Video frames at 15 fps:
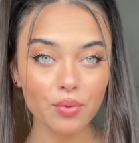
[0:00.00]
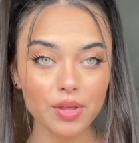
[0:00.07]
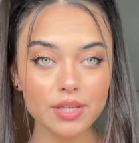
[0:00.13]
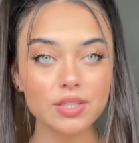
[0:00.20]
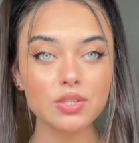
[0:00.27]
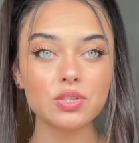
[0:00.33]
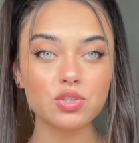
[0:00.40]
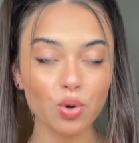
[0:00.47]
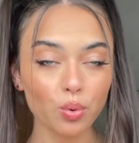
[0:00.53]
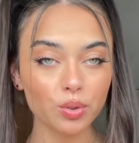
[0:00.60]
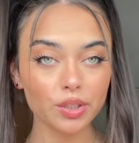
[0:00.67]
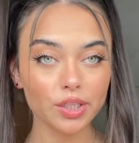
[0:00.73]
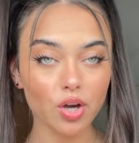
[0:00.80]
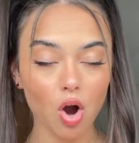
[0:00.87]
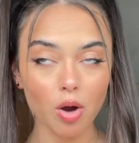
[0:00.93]
this is
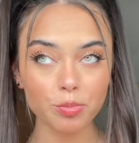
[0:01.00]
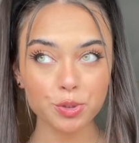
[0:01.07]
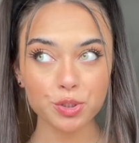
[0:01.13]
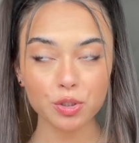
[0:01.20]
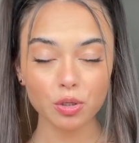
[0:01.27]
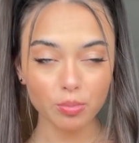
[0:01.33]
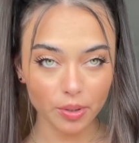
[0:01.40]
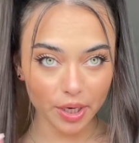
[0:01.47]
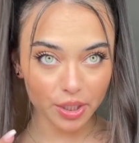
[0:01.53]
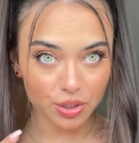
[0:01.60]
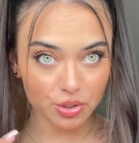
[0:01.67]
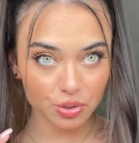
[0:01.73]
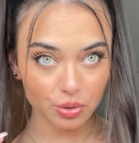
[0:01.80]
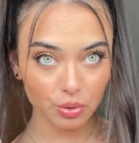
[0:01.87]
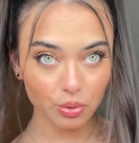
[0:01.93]
totally optional, but I
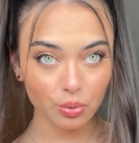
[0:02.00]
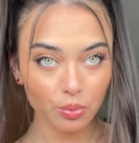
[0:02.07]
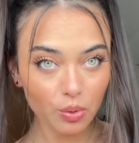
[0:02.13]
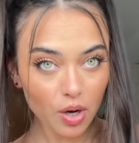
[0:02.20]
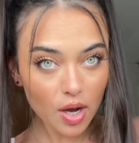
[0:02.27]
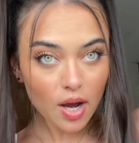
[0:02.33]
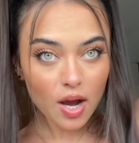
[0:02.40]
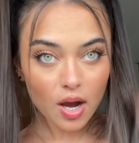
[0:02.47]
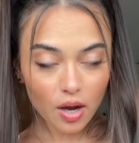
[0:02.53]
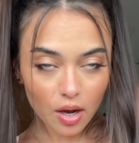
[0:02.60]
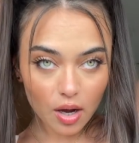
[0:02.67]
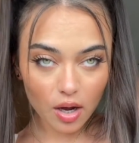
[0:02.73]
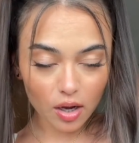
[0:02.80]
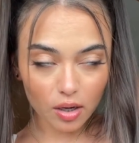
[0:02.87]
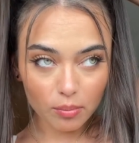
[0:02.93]
do
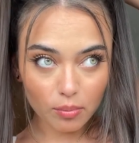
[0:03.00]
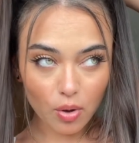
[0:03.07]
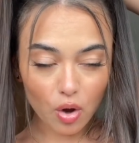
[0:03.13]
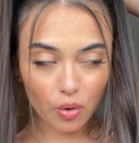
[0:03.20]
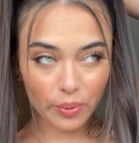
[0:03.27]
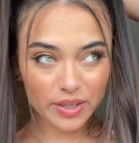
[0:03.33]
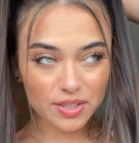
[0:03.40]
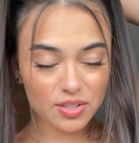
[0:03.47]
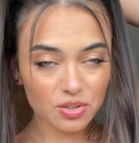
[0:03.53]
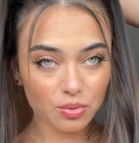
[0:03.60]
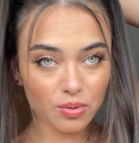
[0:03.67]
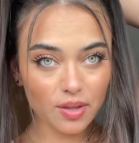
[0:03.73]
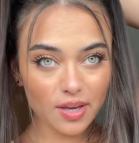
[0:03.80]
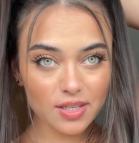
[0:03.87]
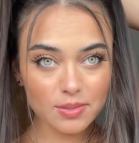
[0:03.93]
um, always
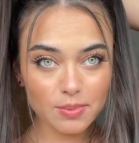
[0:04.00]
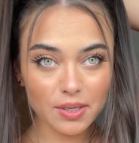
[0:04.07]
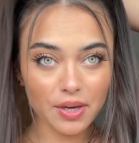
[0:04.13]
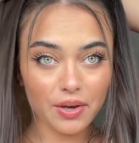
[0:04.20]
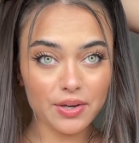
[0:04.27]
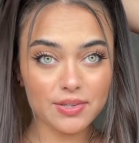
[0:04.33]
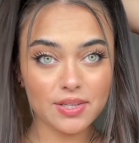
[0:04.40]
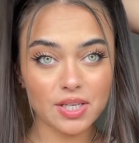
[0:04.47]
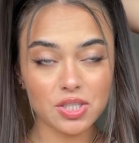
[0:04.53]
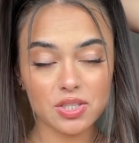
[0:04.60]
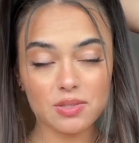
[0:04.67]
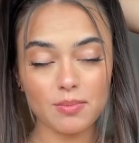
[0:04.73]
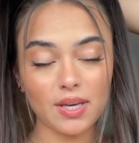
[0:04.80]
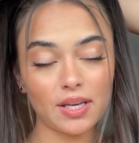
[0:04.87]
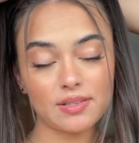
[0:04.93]
do this because it
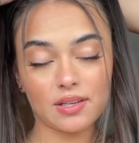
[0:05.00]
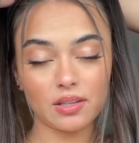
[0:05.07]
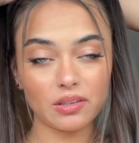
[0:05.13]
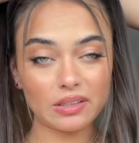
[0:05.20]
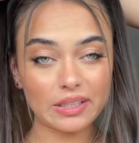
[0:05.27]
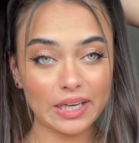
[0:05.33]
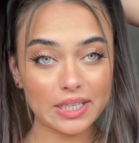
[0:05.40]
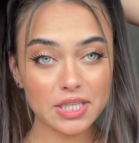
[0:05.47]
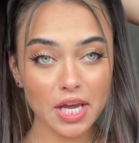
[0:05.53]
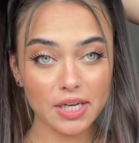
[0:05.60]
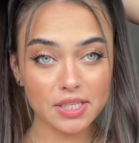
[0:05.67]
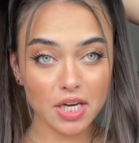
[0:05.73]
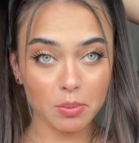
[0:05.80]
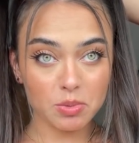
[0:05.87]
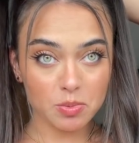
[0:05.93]
just makes it look like 10
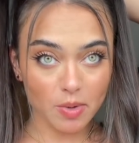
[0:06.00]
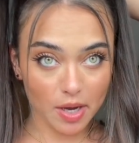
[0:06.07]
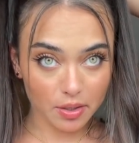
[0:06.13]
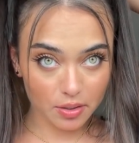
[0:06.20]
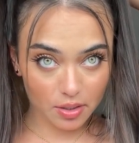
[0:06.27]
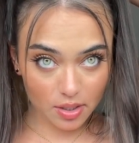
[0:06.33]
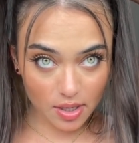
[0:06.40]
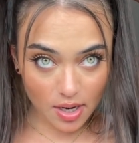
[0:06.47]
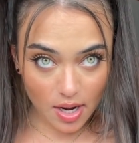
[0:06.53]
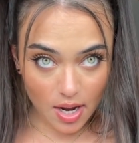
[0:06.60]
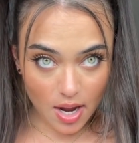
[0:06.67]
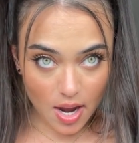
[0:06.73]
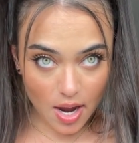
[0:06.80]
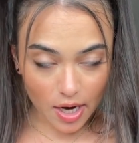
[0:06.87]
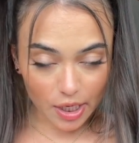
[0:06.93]
times better.
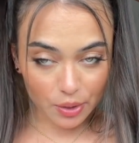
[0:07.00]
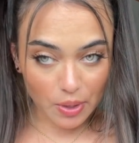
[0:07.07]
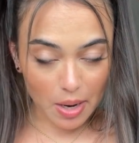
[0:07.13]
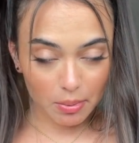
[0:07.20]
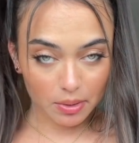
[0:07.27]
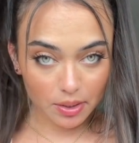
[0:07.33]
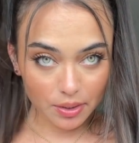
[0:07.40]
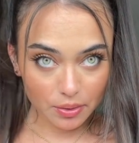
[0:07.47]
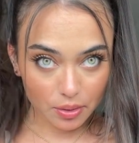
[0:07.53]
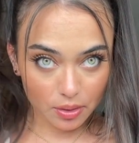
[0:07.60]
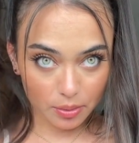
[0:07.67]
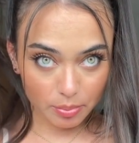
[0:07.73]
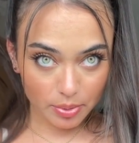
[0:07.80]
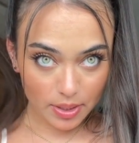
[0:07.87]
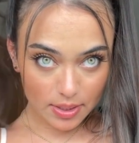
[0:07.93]
I grab a
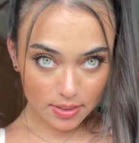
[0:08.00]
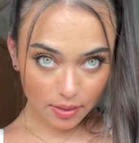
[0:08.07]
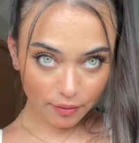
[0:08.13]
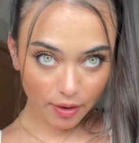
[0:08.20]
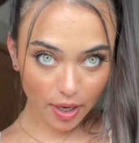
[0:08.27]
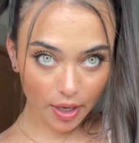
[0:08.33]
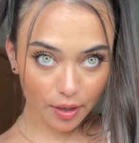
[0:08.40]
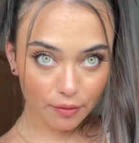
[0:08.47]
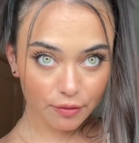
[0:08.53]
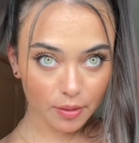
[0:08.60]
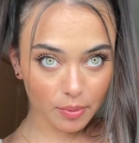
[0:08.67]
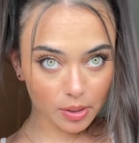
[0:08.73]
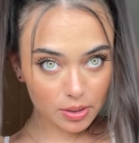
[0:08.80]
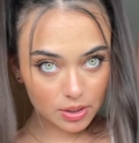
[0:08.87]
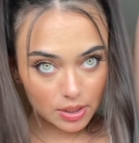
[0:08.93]
little piece of hair
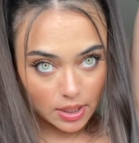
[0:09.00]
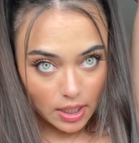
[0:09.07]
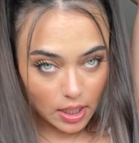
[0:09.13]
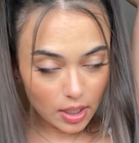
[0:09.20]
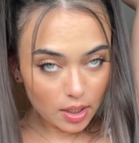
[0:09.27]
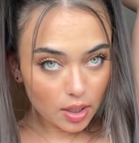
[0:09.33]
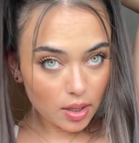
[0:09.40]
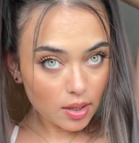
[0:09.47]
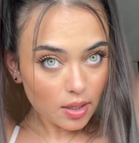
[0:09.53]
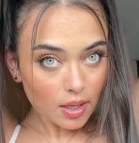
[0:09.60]
from underneath